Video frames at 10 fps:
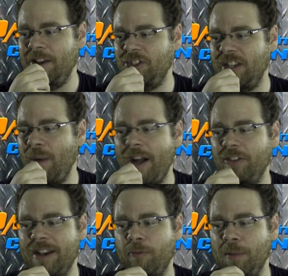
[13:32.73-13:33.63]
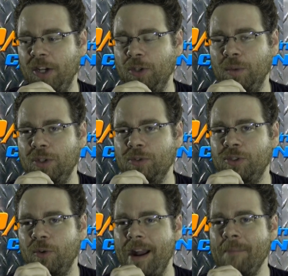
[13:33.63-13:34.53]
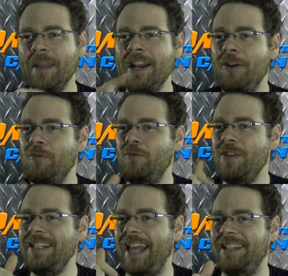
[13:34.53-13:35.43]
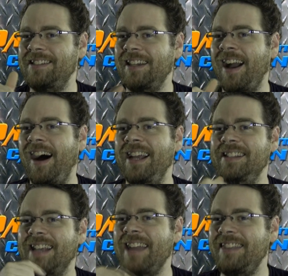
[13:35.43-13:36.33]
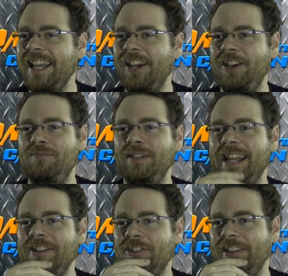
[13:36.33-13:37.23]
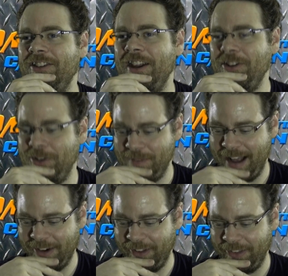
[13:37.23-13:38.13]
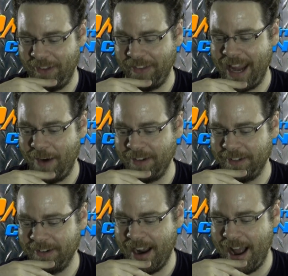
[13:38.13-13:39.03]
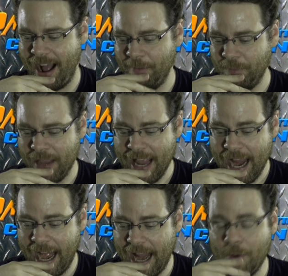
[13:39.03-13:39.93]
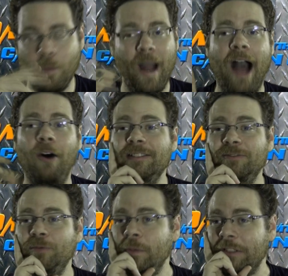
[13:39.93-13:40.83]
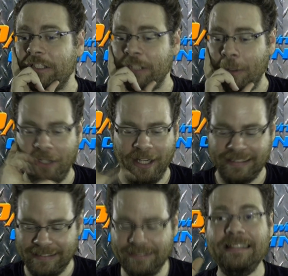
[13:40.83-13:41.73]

just think, wow, there's never been a good Riddler story. Read this, cause I think it could potentially change your mind on the character. Wow, so good.